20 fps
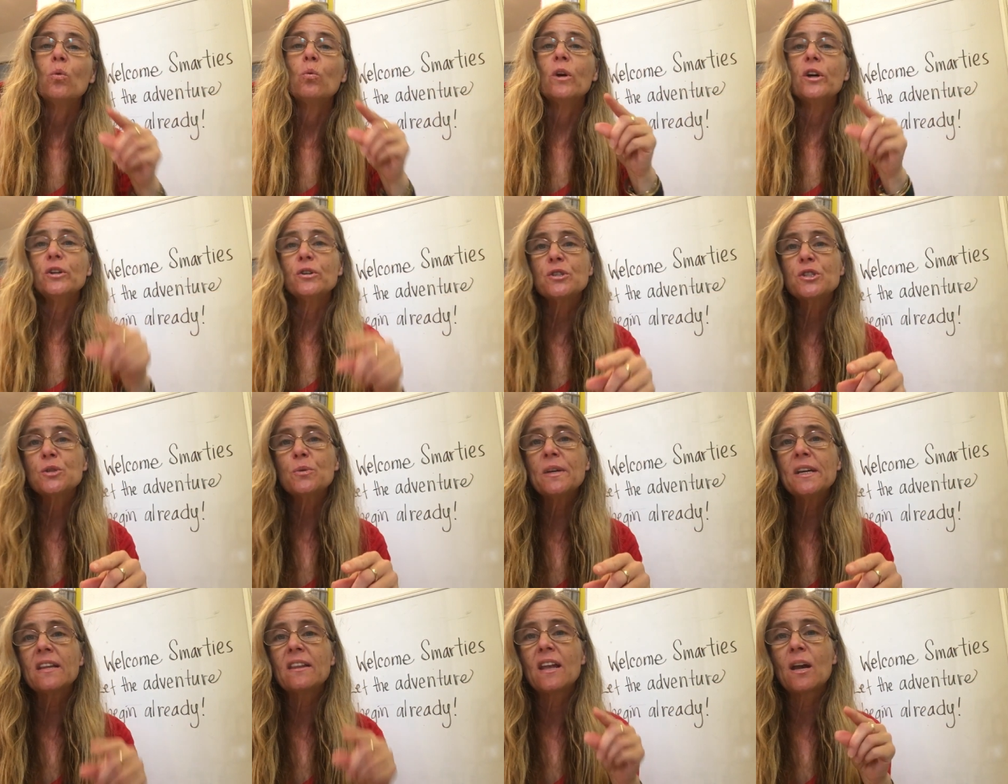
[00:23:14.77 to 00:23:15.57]
What you're
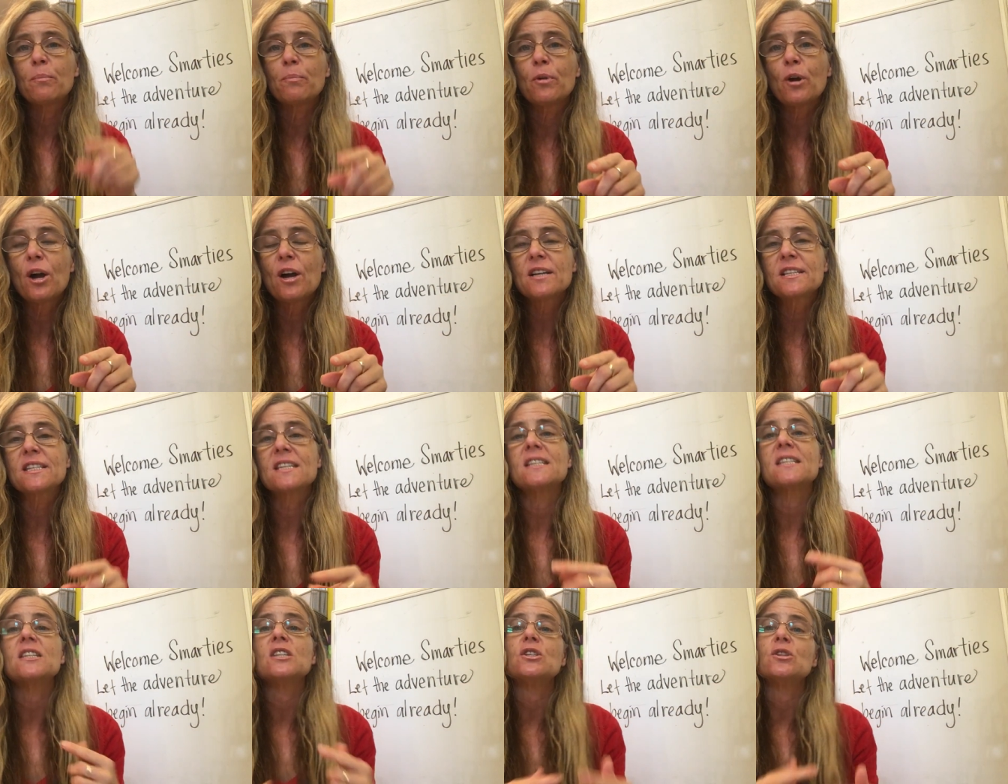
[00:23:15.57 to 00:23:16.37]
doing in that
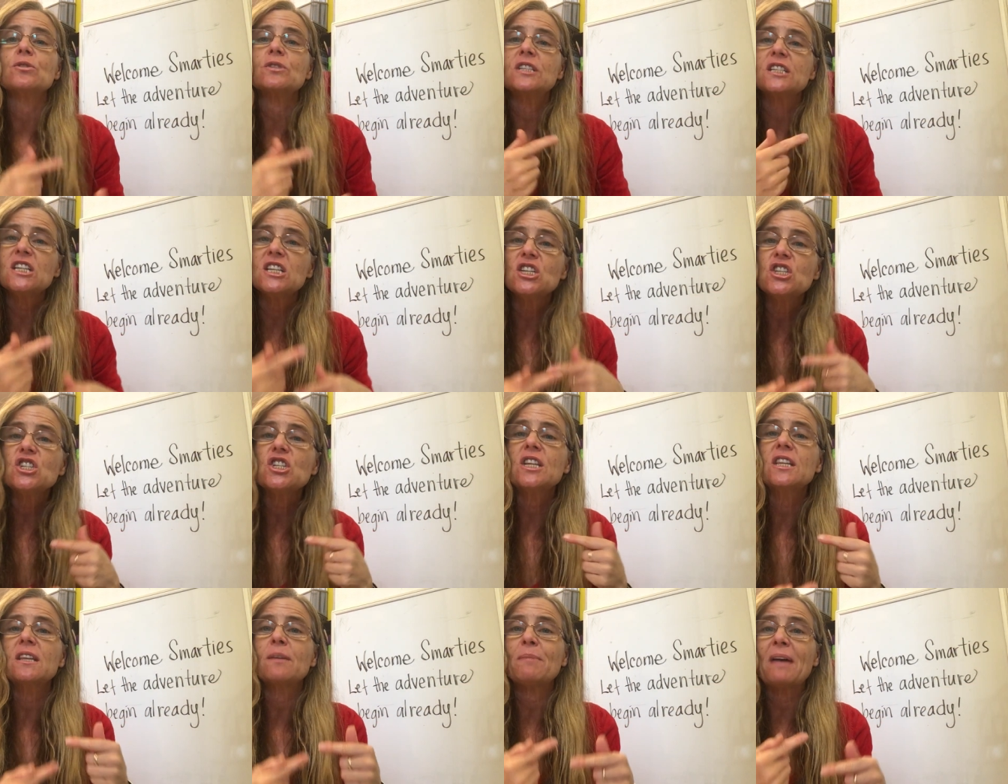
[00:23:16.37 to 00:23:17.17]
process is you're
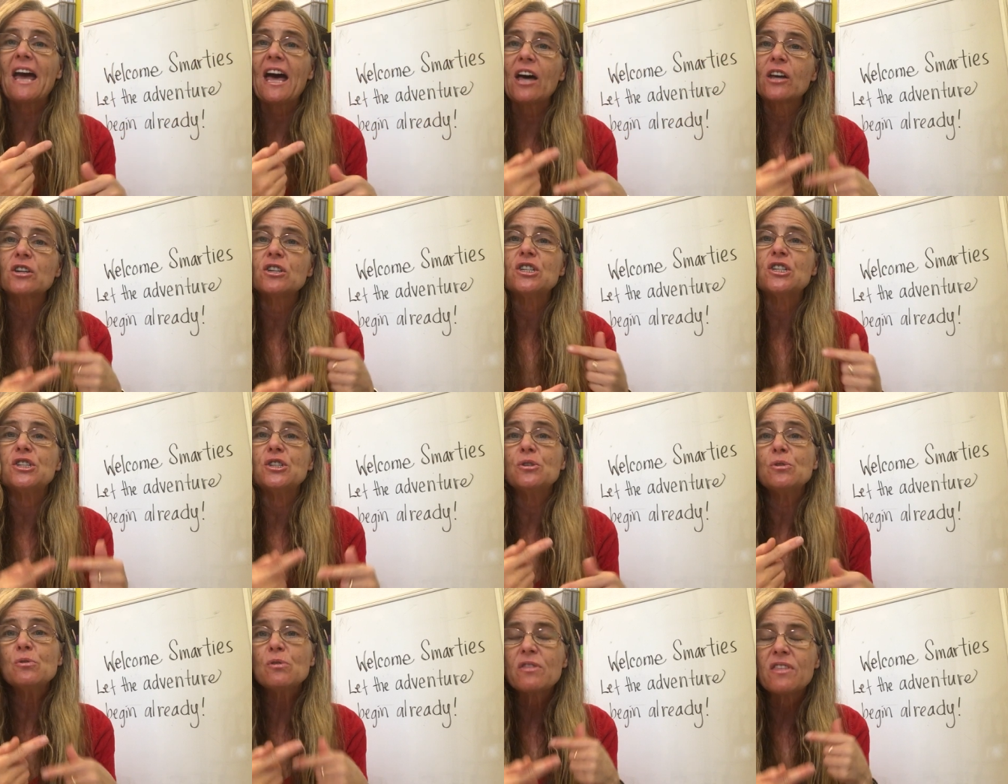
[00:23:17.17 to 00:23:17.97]
teaching them how to
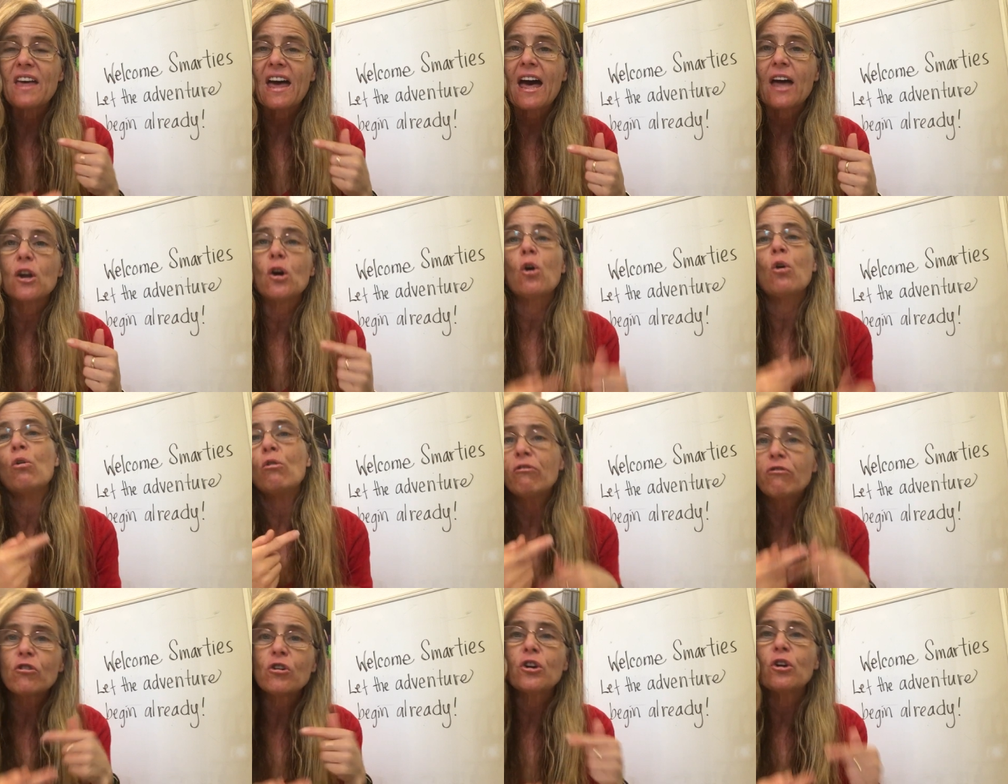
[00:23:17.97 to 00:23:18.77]
do that
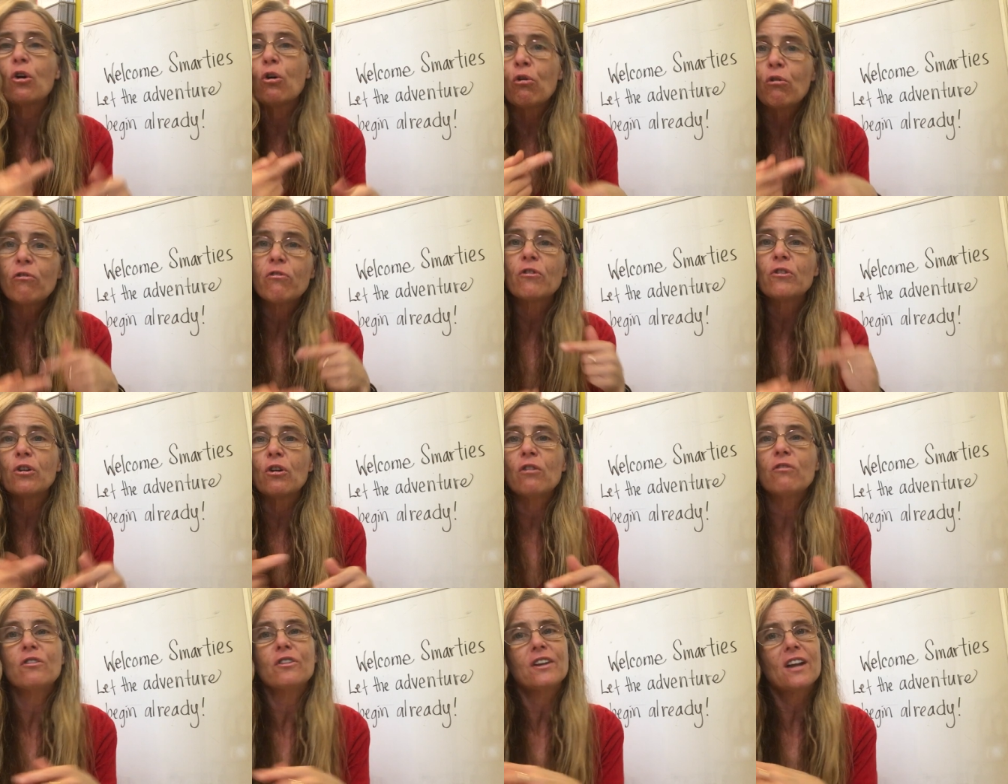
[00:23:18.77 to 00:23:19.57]
over and over and
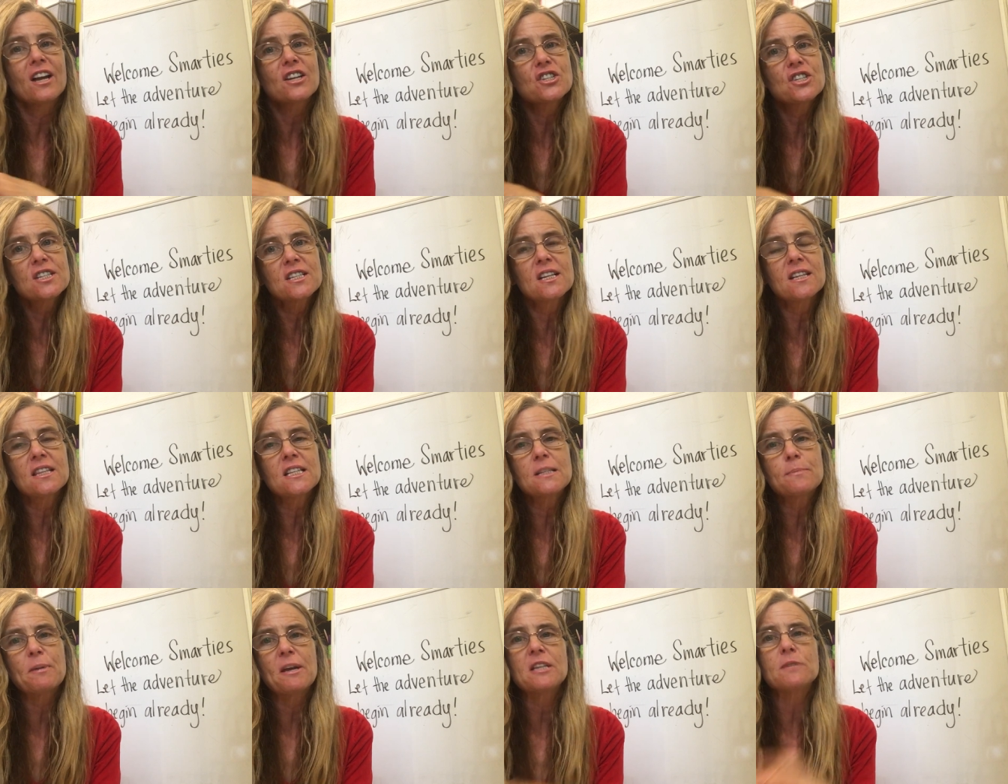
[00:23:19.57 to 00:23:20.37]
over, not just on
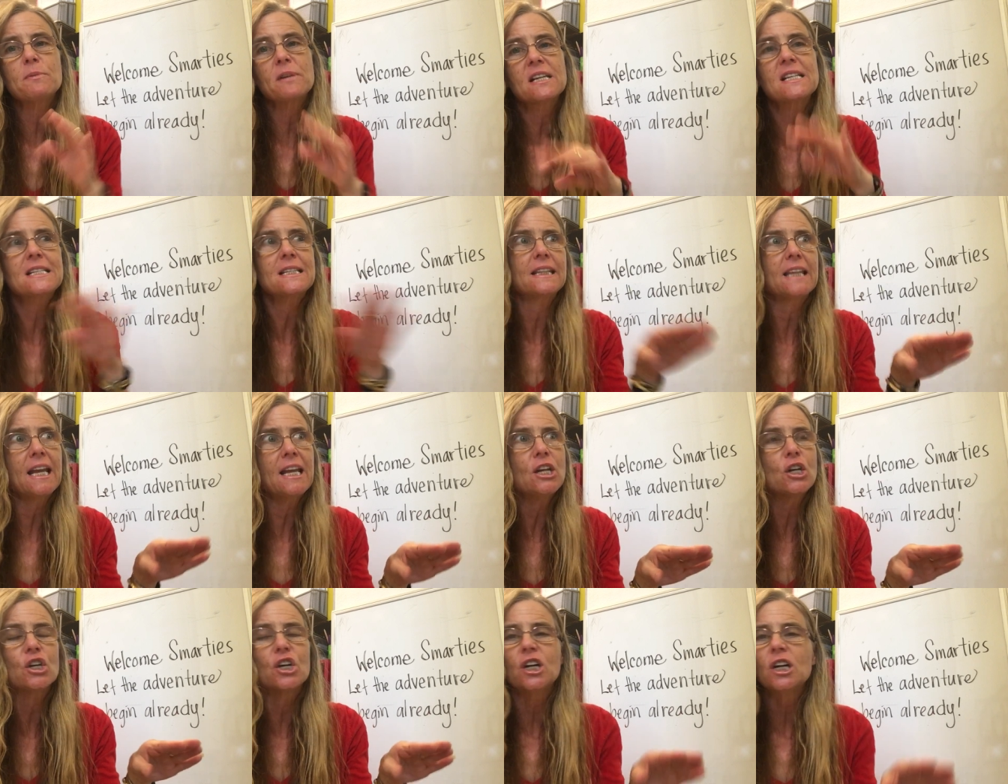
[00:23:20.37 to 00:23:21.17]
this page, because
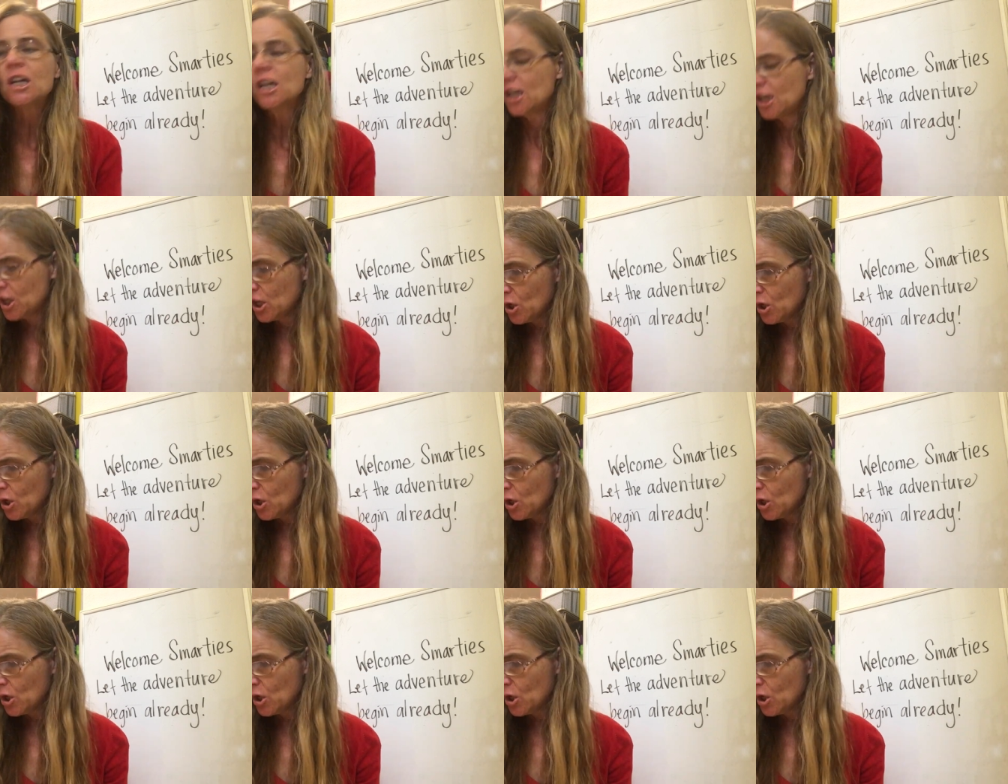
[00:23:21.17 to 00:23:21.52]
later,